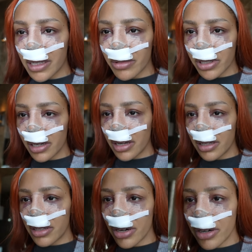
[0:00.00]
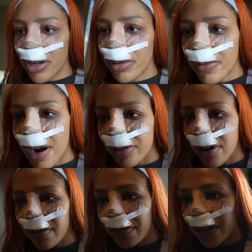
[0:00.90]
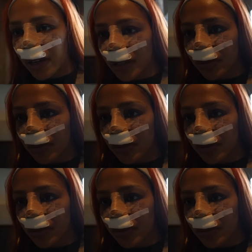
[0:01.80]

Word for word: I'm just gonna turn you around. Hopefully you guys